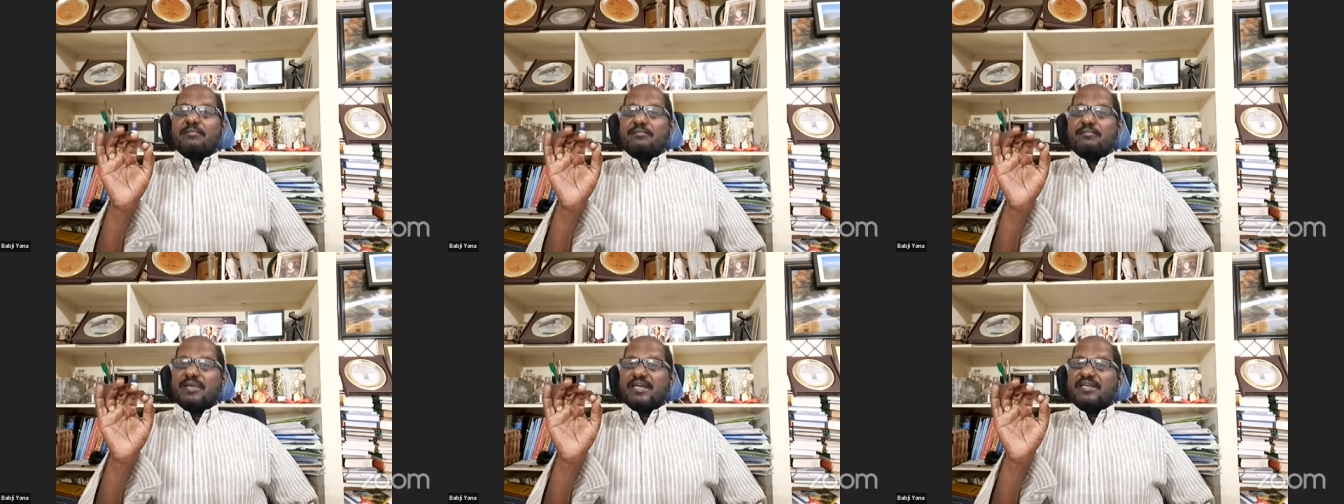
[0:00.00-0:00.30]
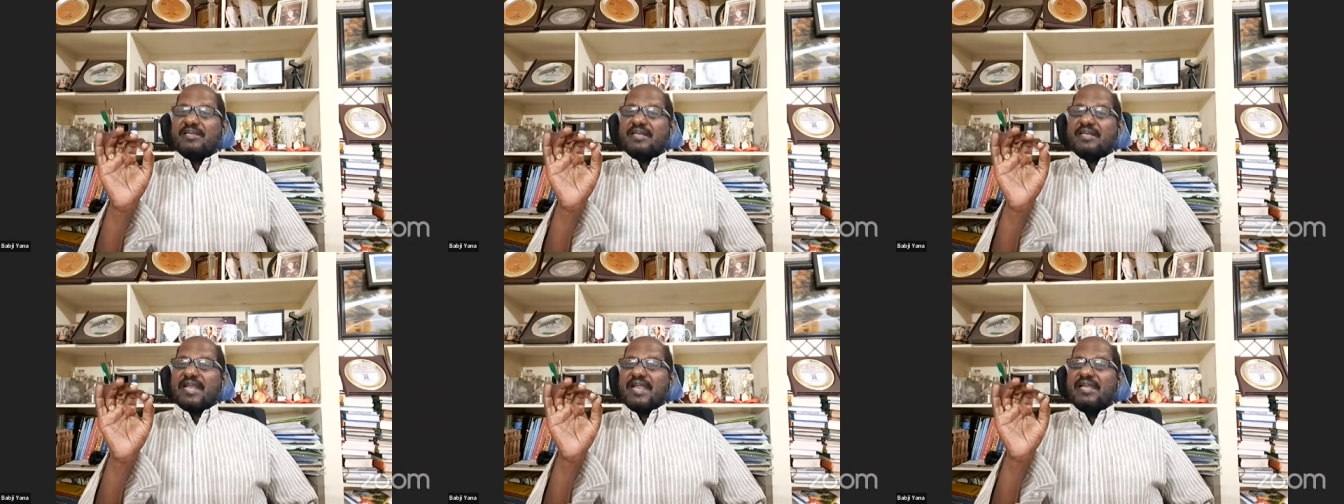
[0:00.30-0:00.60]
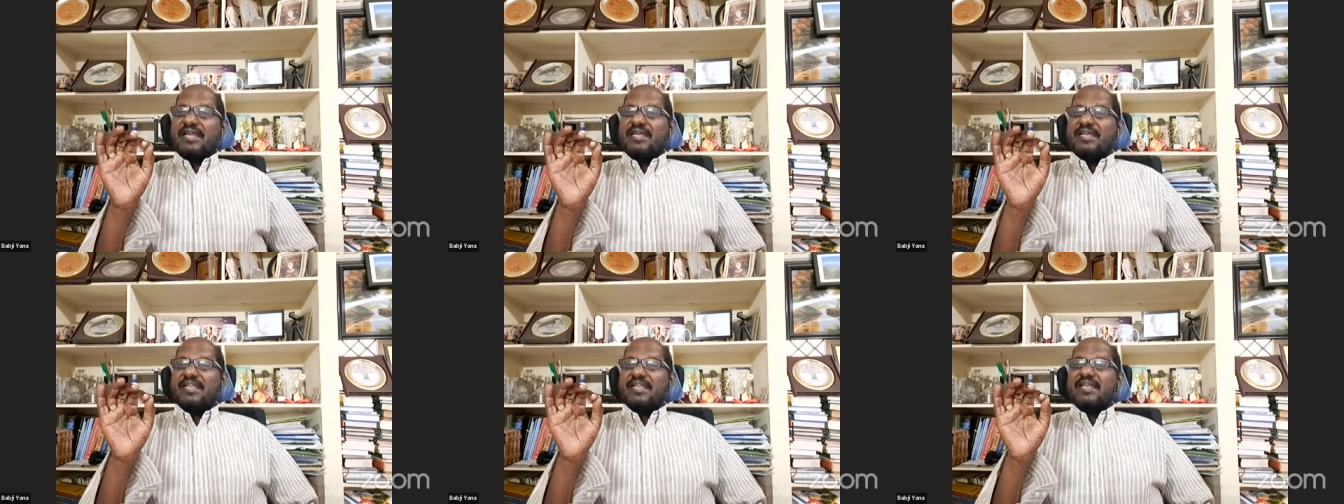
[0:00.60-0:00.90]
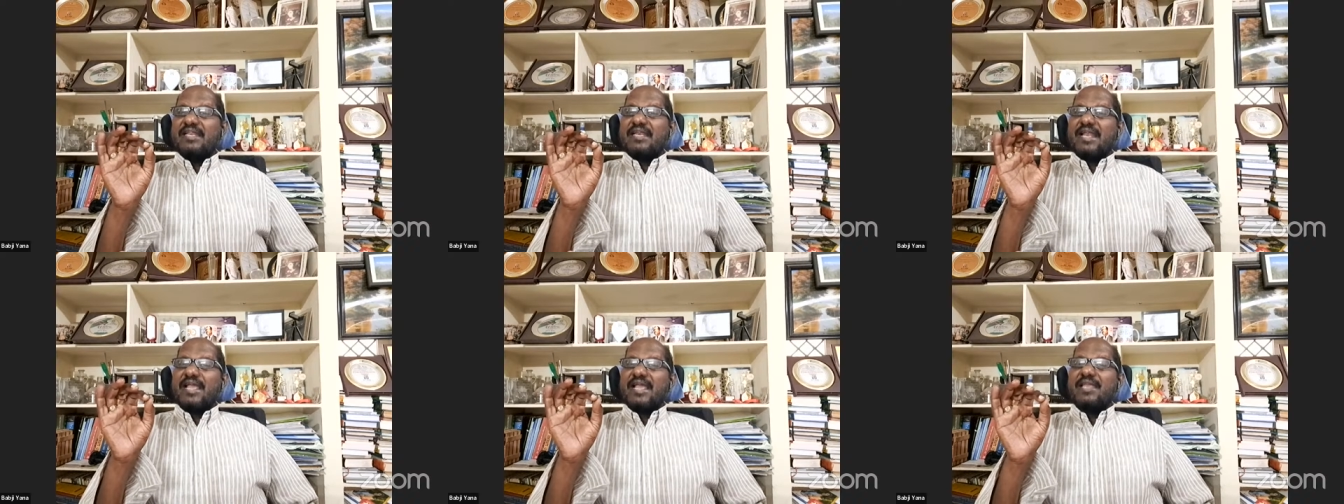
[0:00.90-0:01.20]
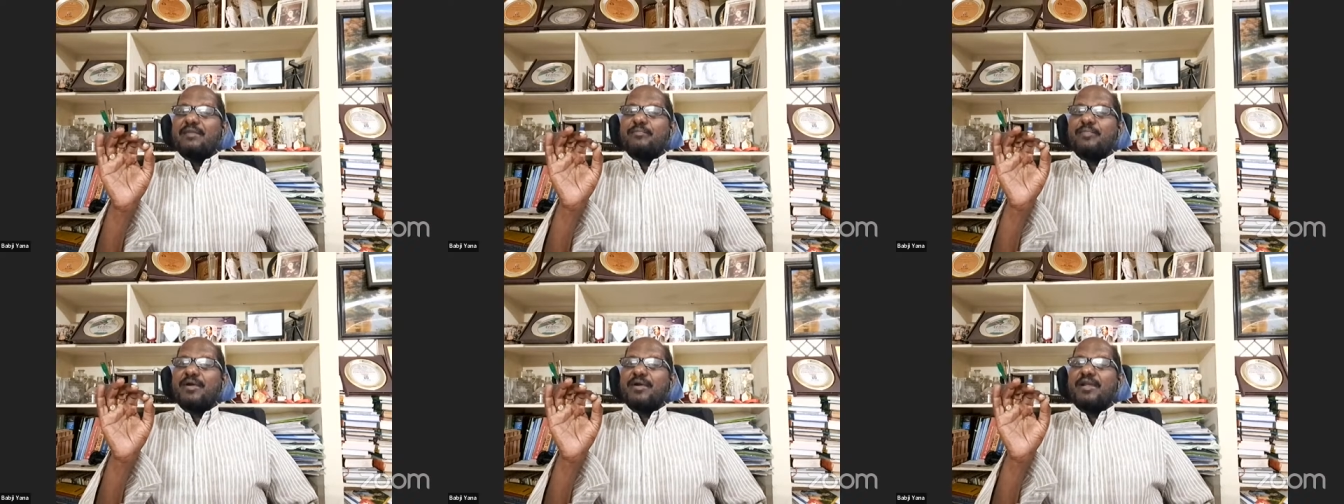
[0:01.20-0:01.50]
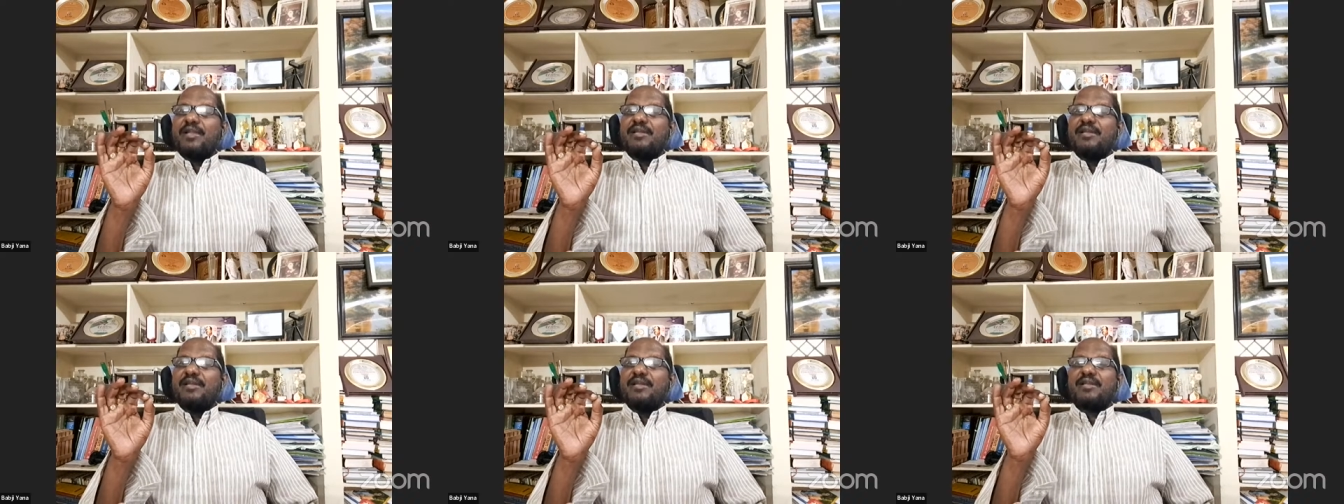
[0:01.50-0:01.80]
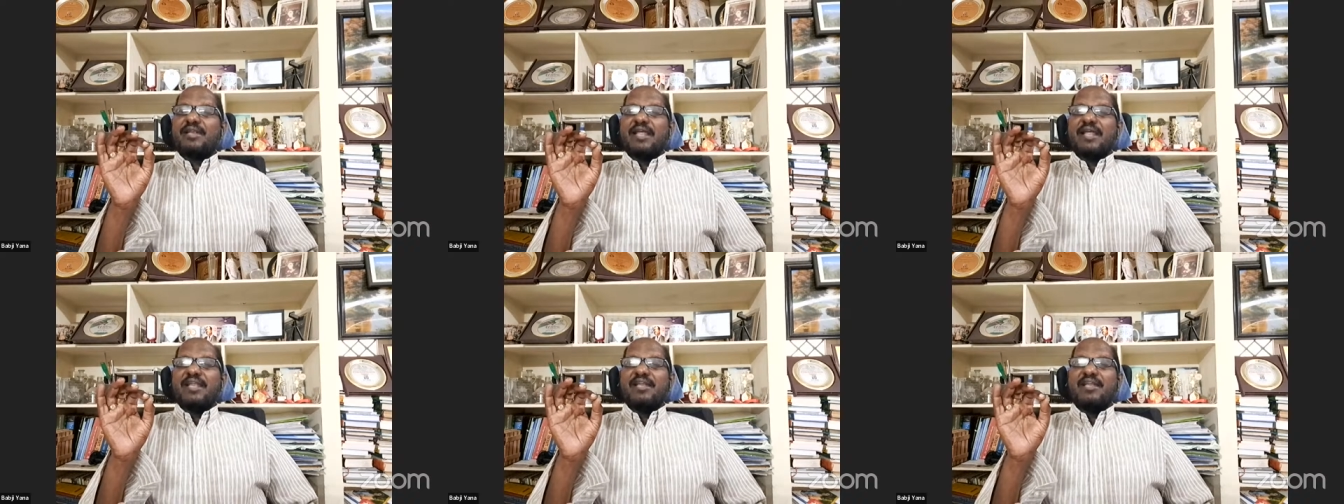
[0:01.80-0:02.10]
But
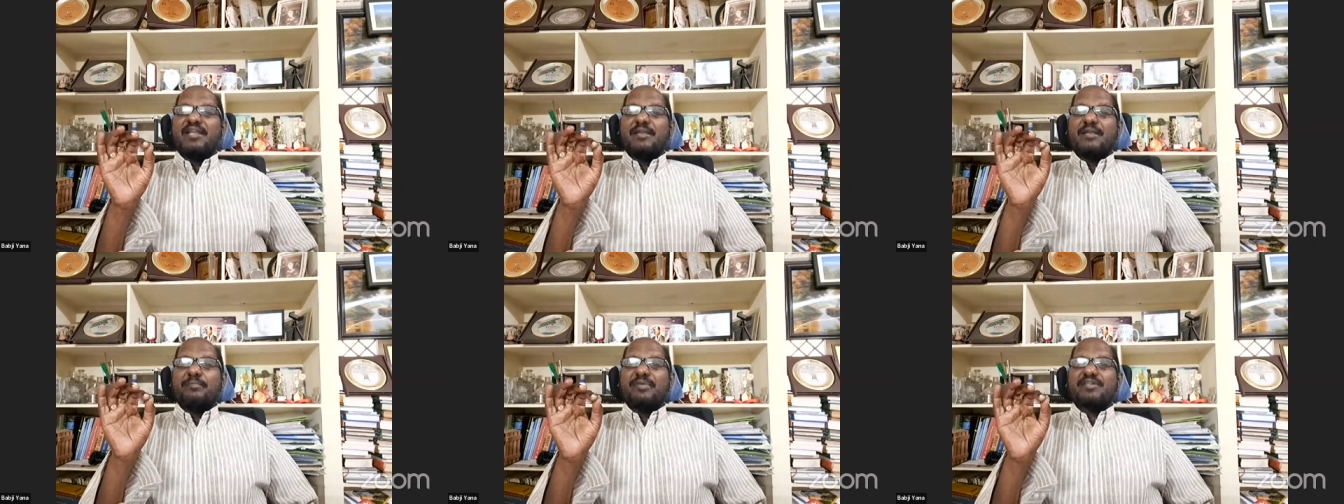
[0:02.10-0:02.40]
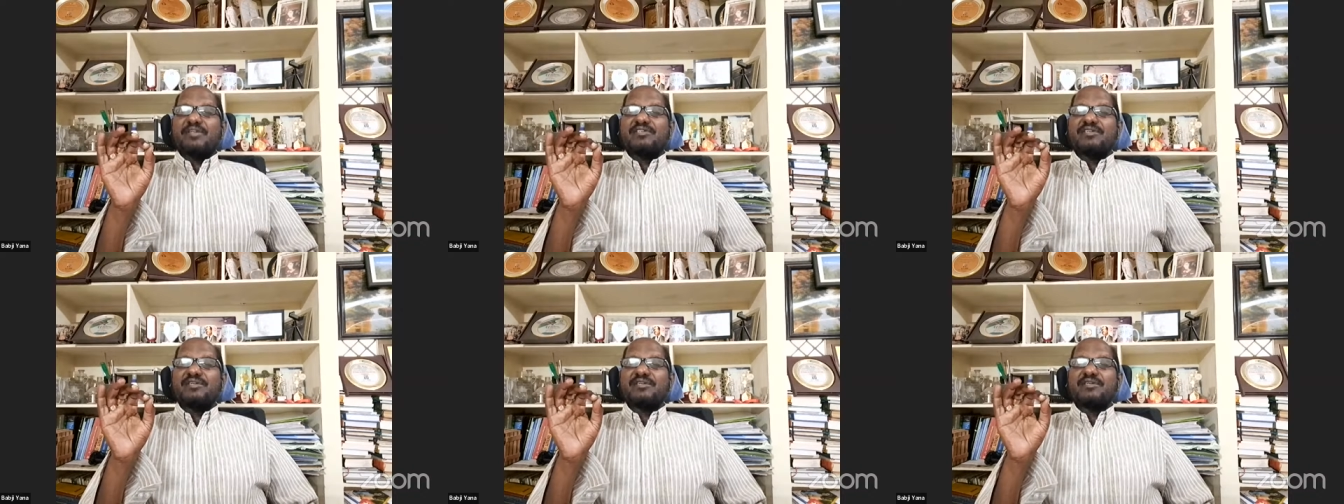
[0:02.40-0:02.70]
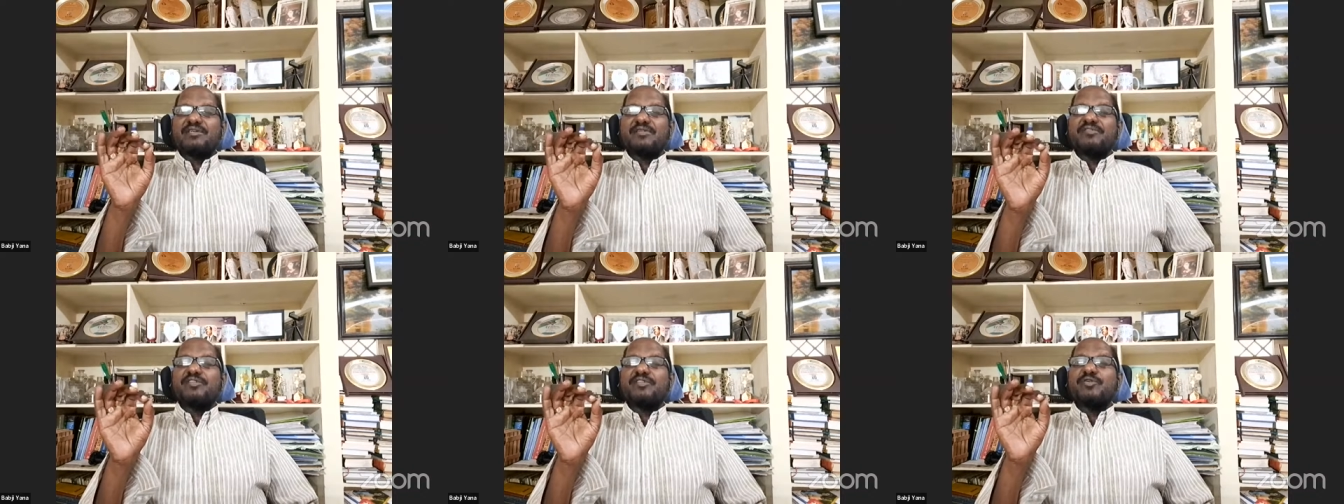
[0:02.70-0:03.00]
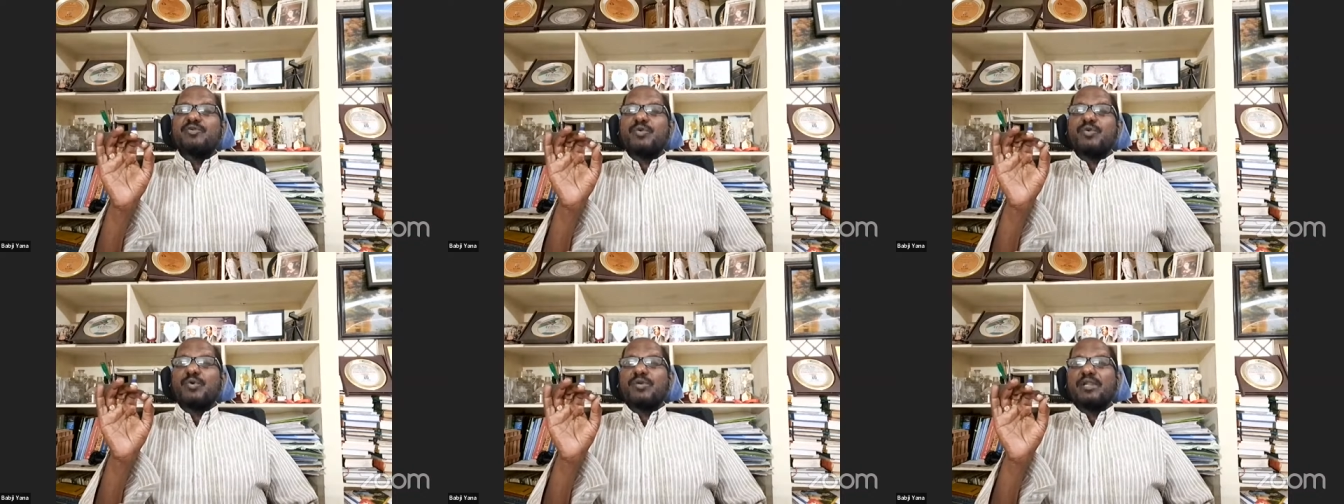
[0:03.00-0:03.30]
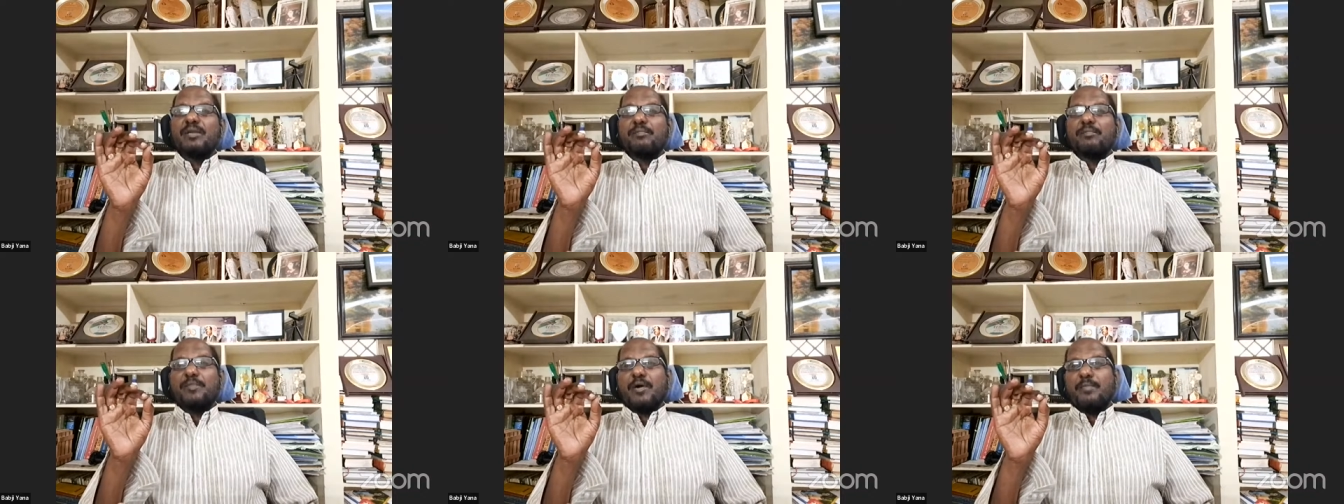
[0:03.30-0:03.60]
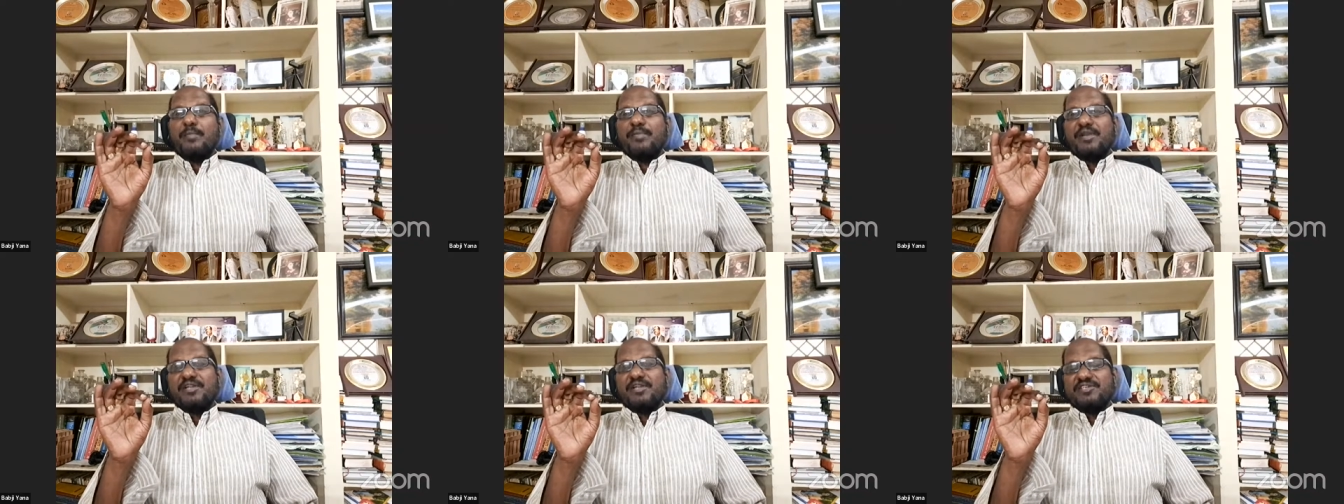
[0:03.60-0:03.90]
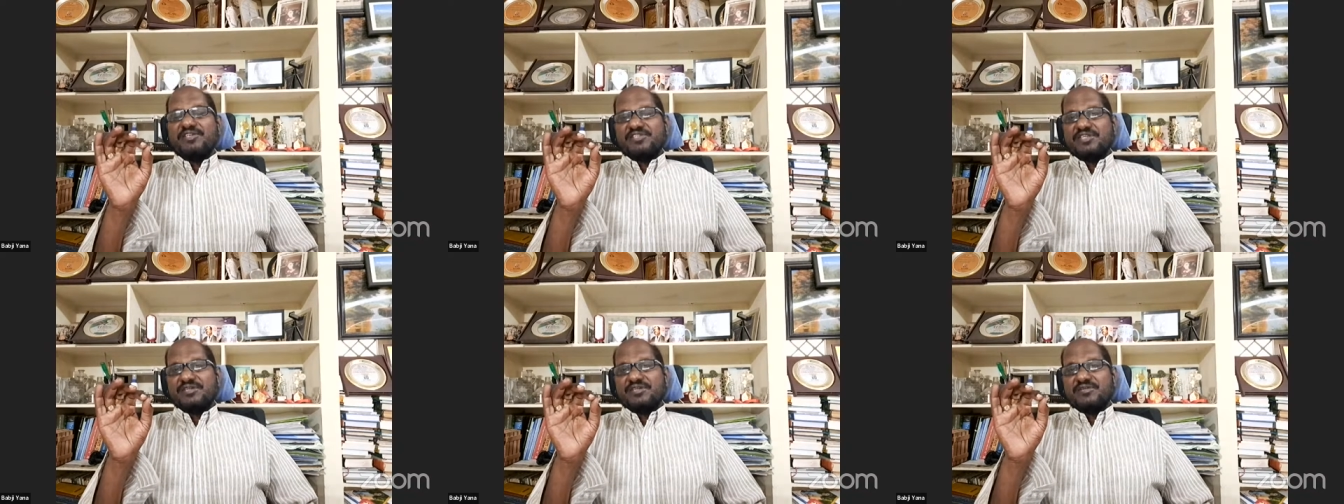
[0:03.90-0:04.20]
99.19% of the total
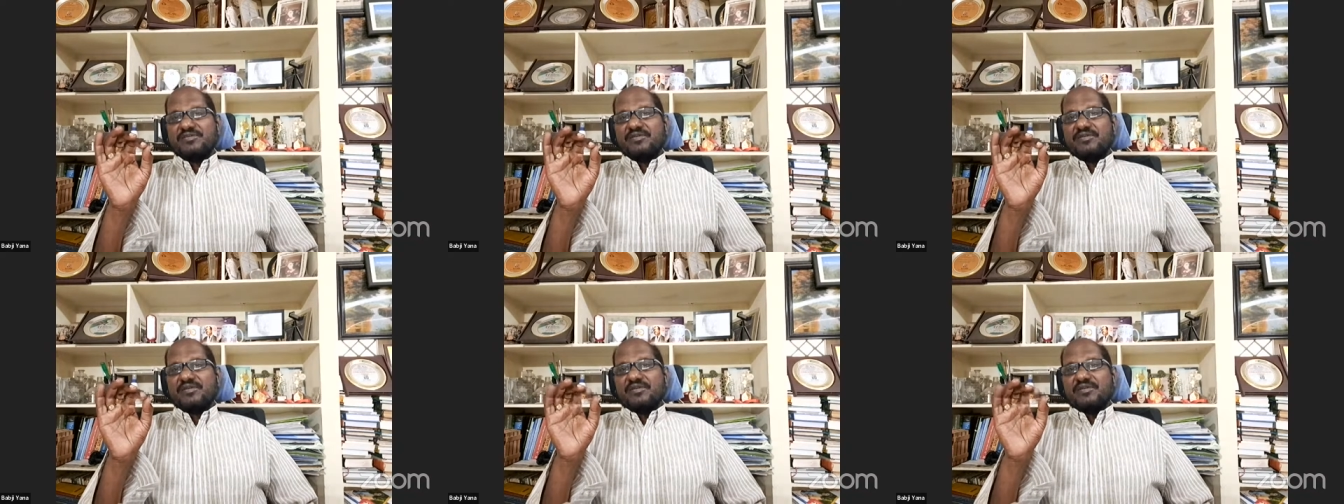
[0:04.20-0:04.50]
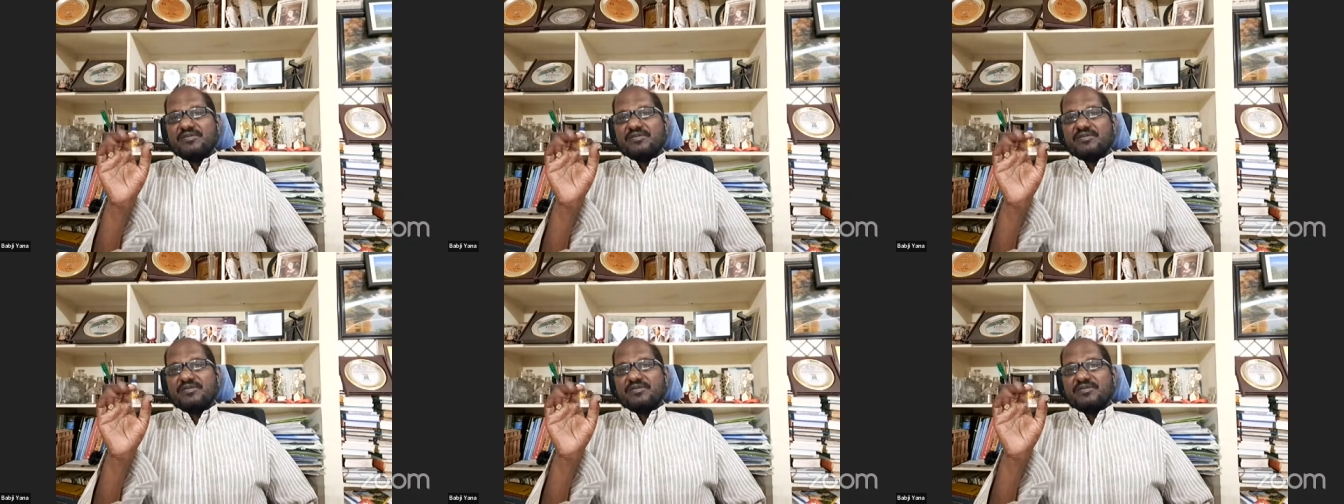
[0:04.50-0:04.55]
population,